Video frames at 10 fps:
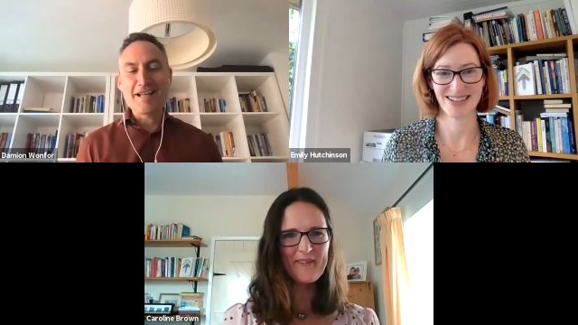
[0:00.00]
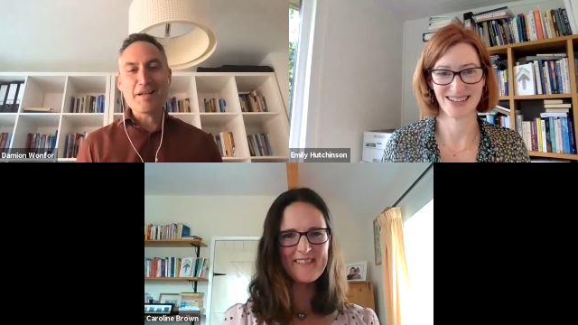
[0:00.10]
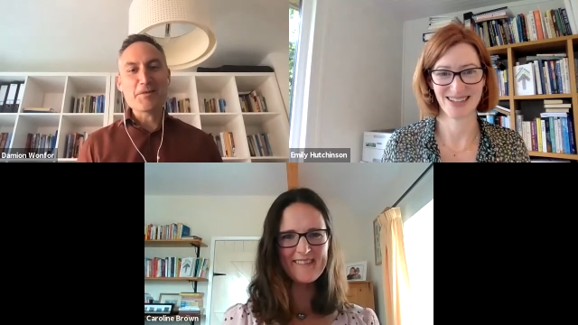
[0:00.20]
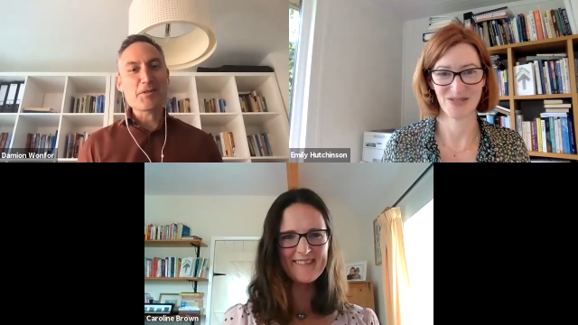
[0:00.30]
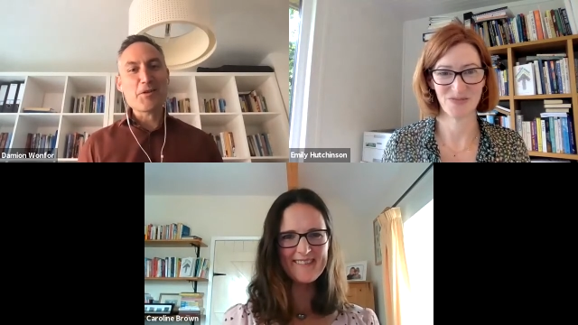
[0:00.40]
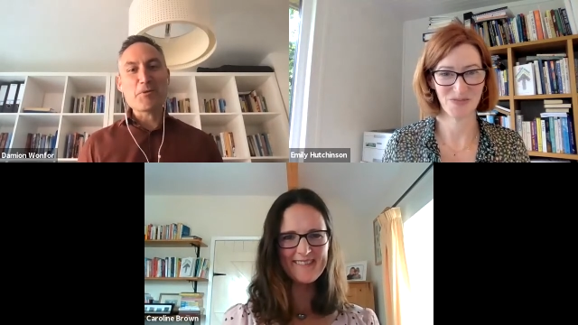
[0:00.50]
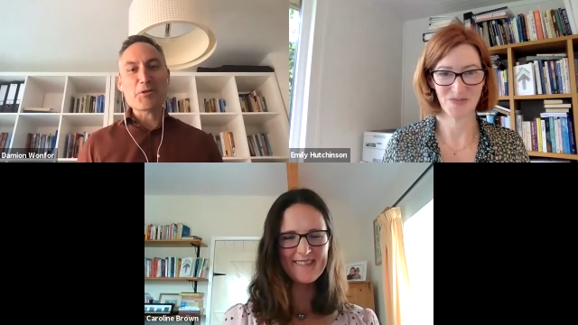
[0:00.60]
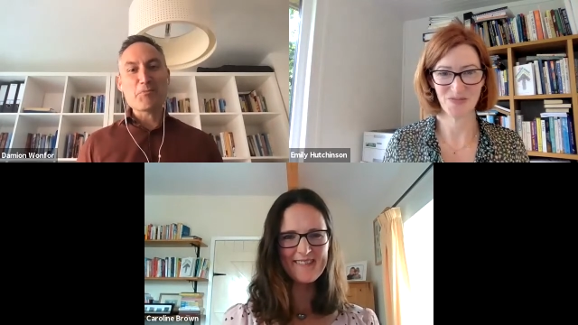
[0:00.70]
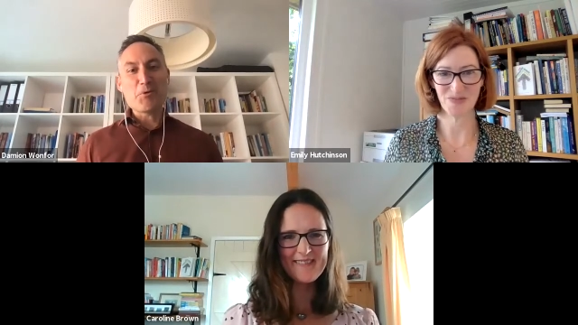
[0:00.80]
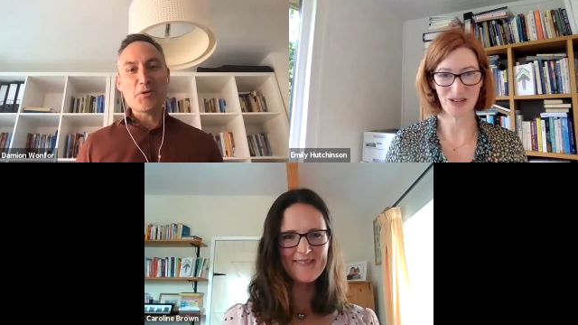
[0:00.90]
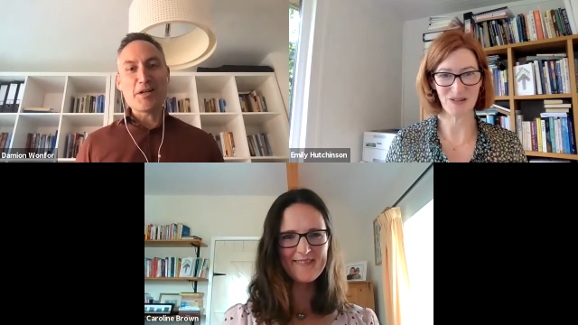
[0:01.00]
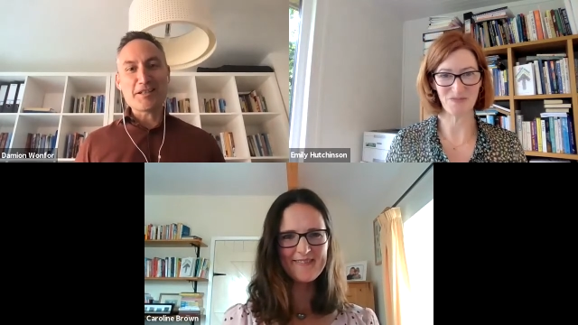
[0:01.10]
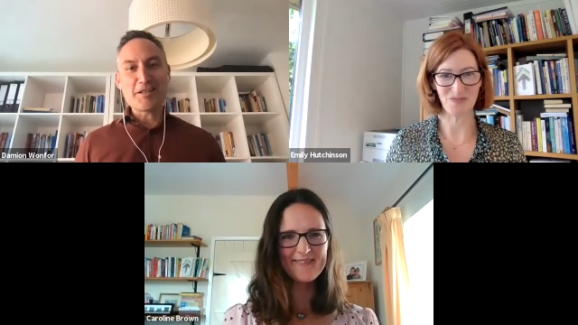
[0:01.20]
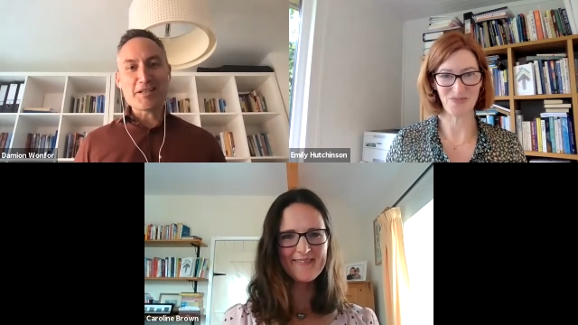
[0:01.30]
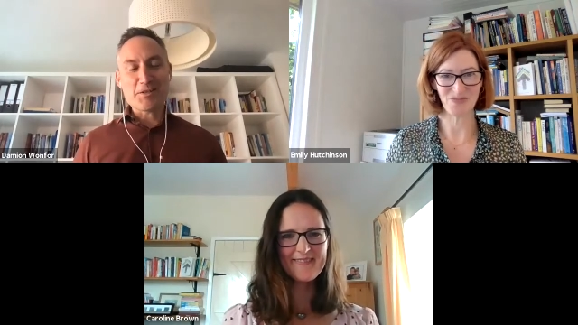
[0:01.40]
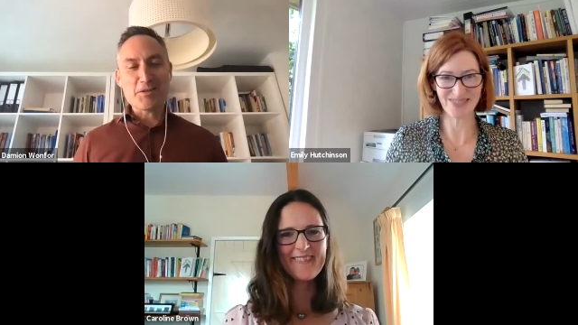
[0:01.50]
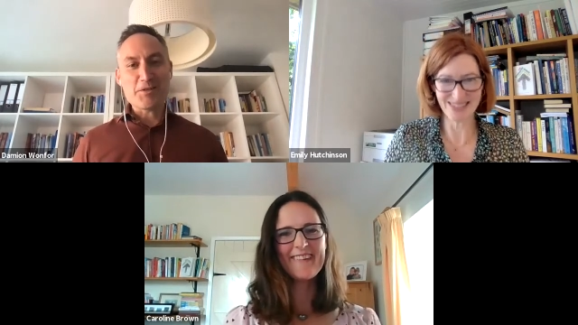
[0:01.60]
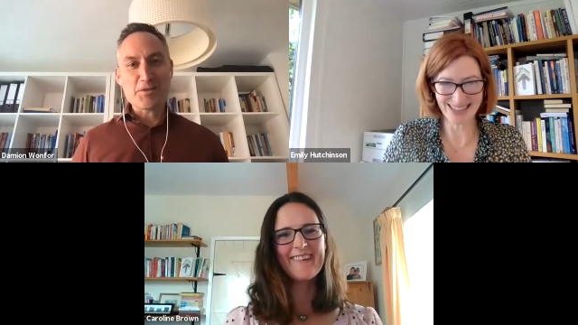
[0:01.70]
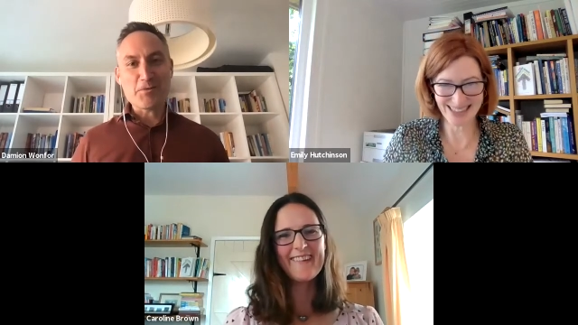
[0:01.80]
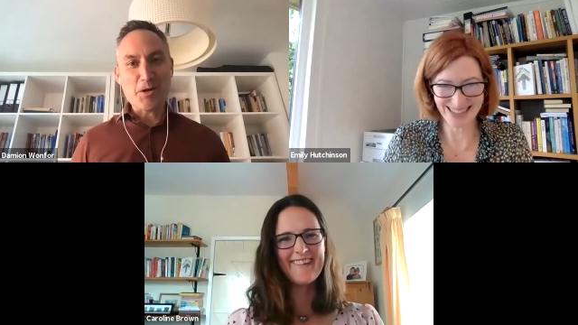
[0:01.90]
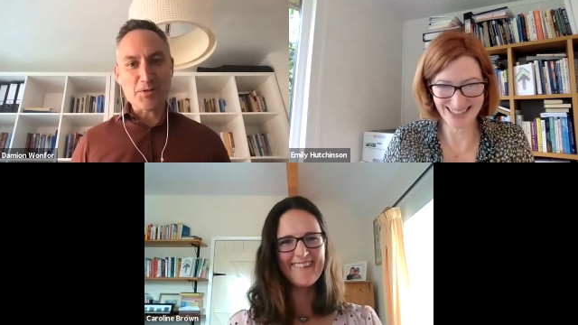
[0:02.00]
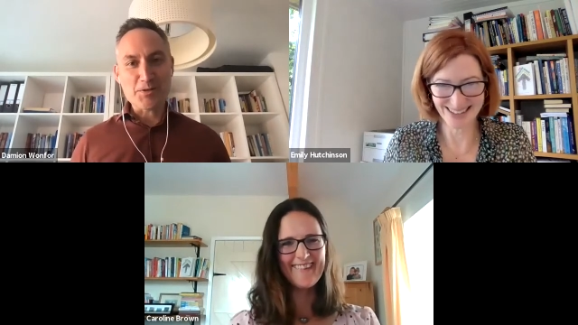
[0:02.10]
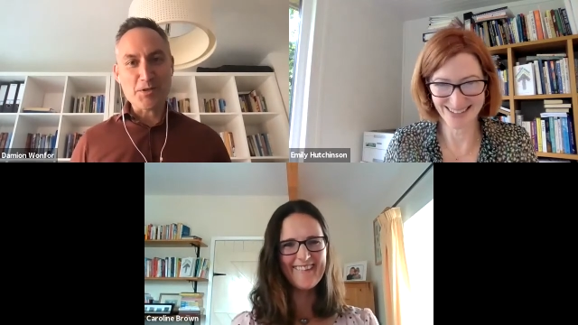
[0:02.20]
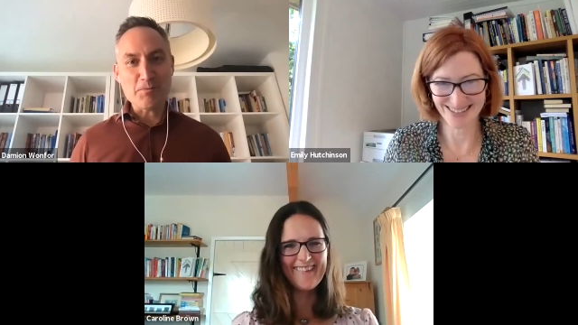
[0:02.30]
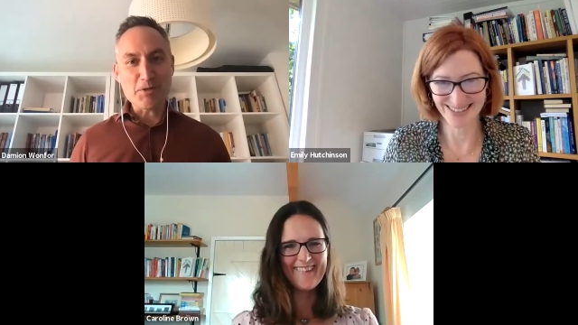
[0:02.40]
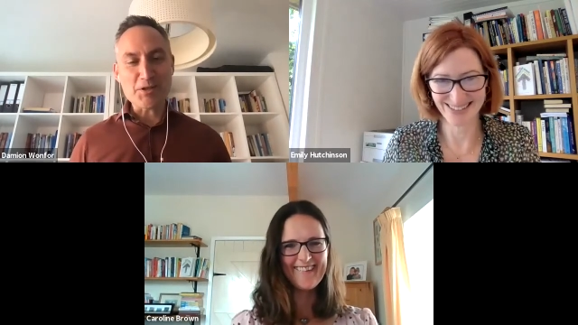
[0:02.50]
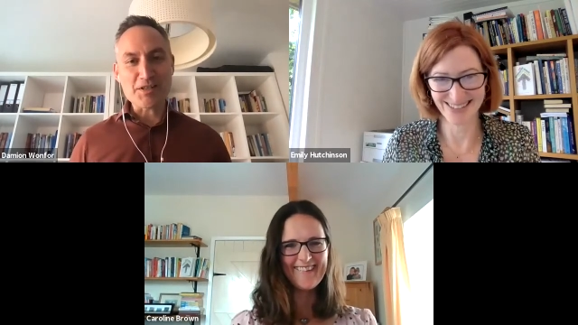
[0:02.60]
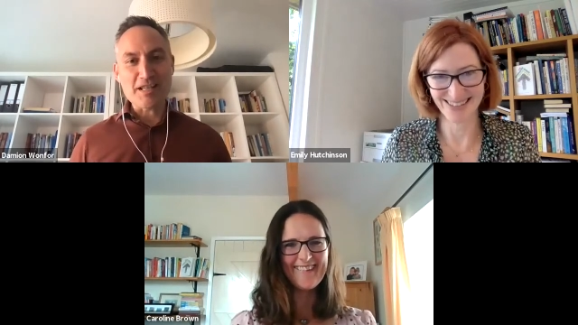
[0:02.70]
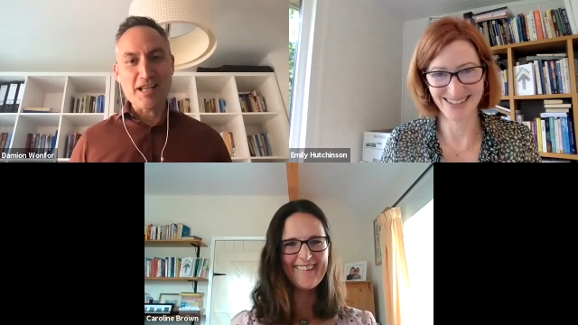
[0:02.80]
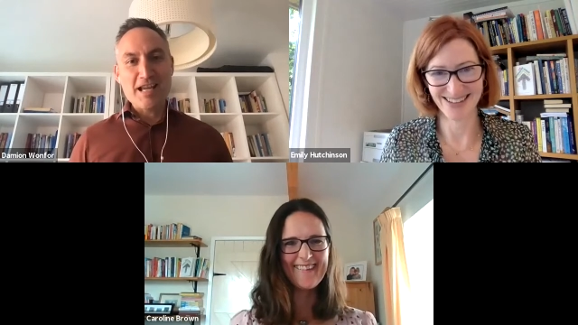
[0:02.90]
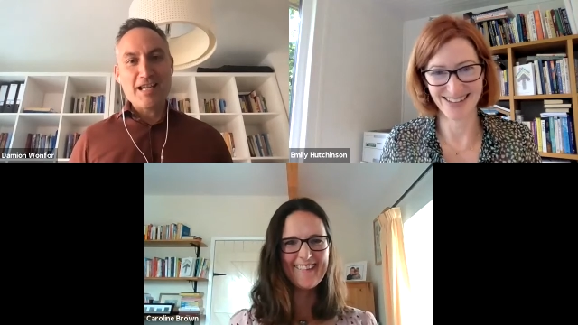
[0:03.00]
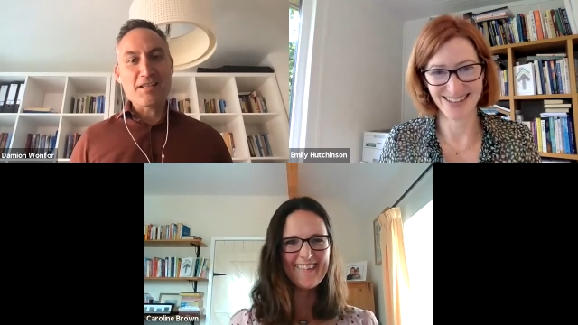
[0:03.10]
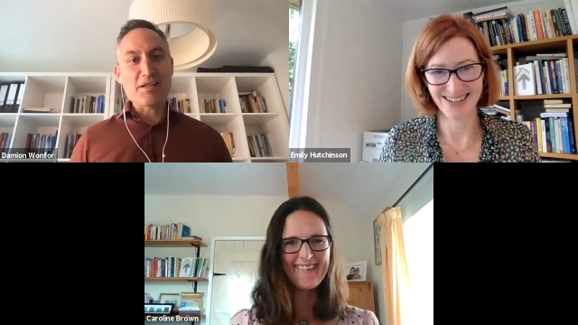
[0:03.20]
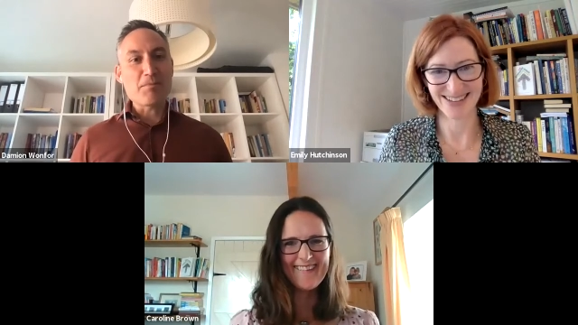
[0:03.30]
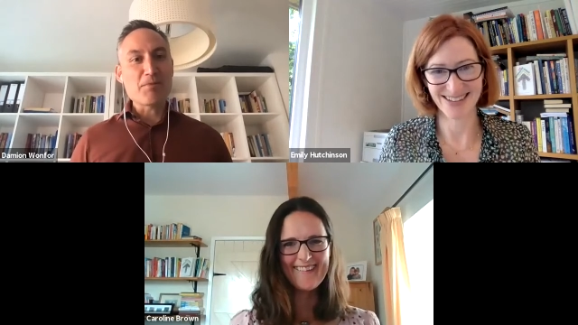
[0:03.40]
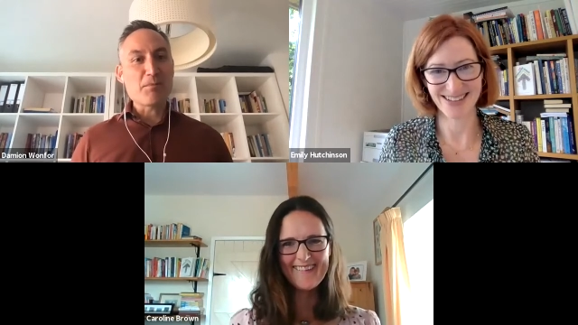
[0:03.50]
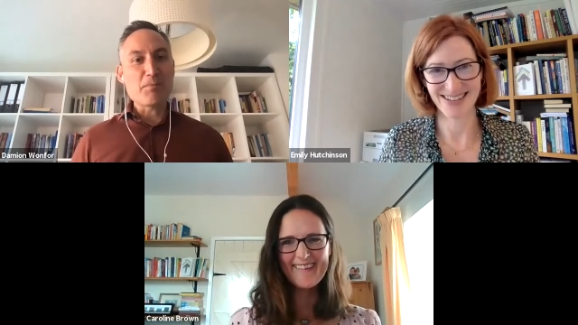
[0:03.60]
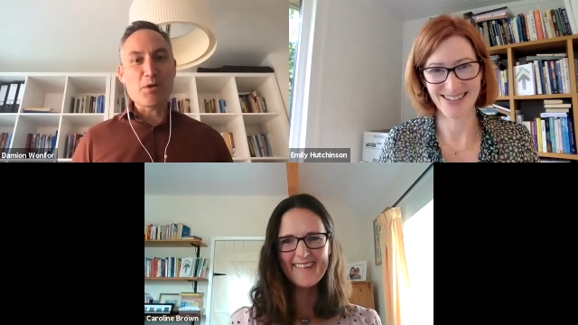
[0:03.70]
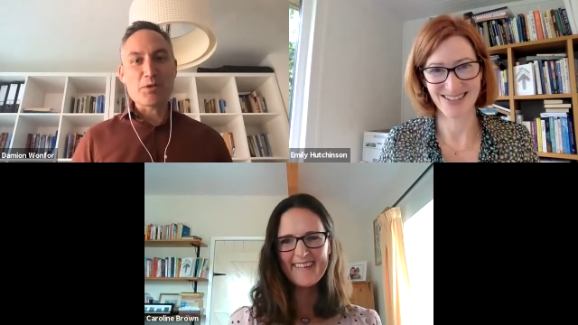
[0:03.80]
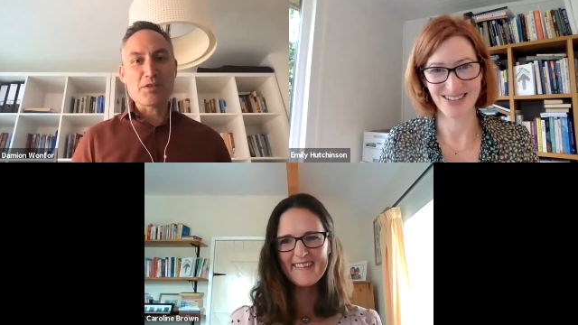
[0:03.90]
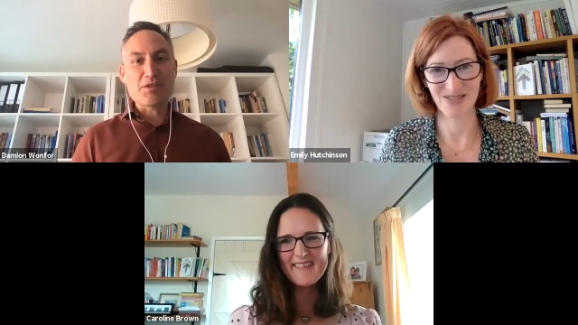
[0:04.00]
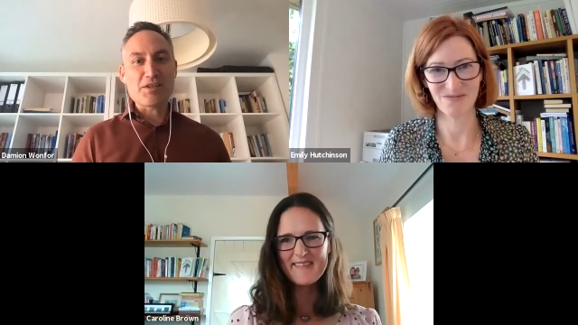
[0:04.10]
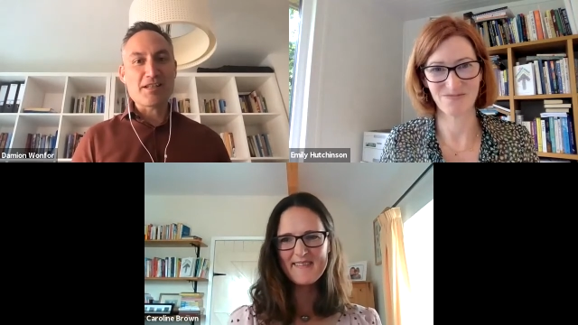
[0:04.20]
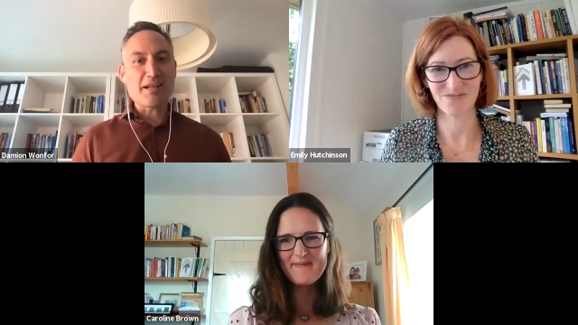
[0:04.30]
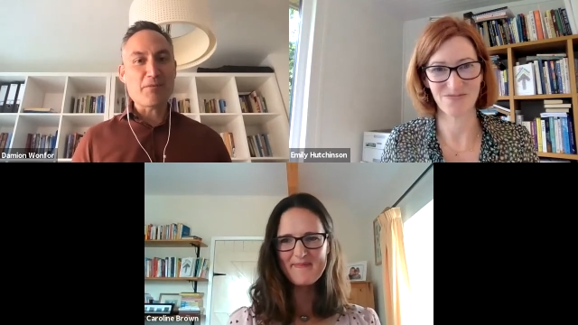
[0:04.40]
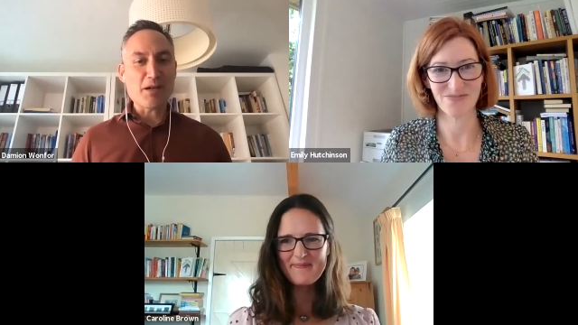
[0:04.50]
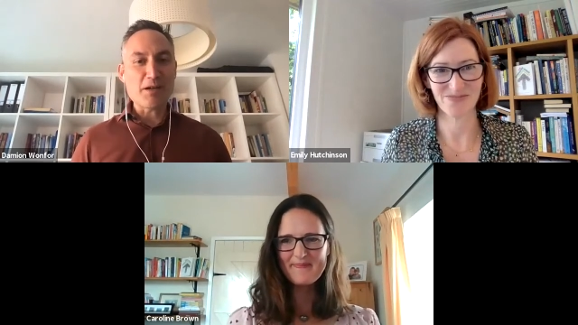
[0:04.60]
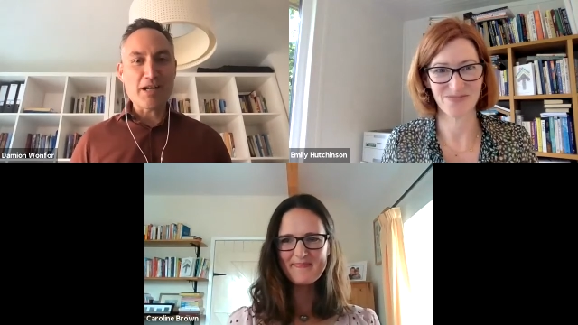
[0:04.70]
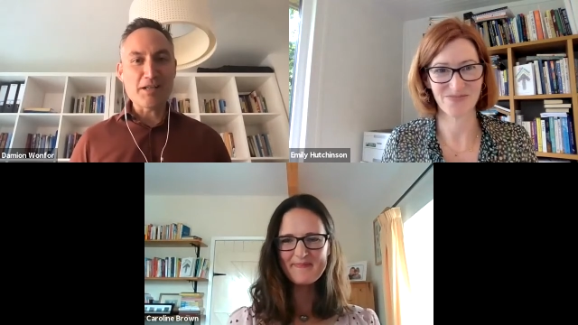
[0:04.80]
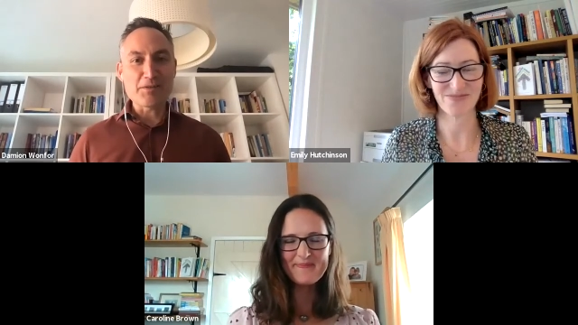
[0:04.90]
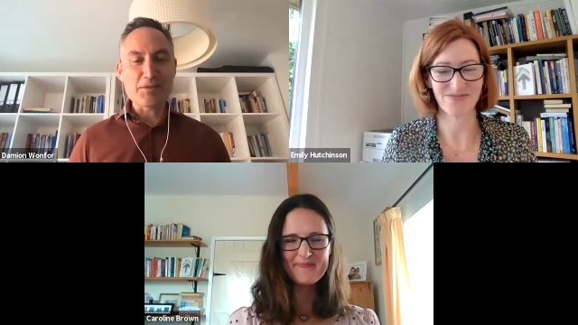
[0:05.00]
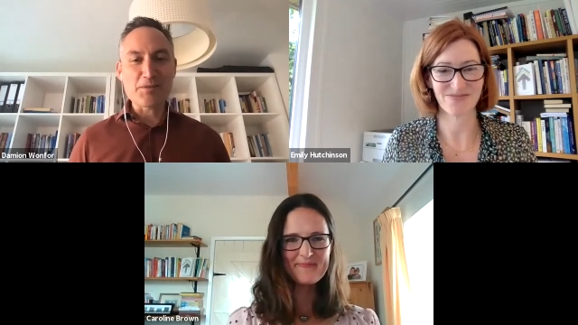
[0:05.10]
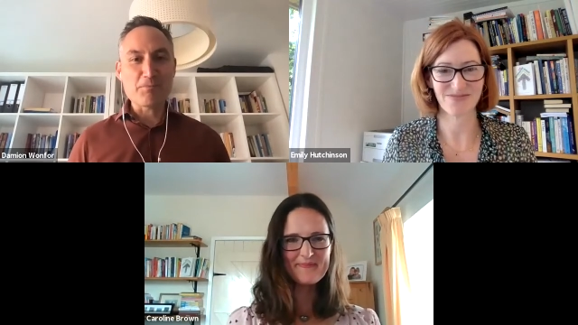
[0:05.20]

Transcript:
Speaker 1: I, um, so much more I'd like to to ask you, but just in terms of the book, just anything around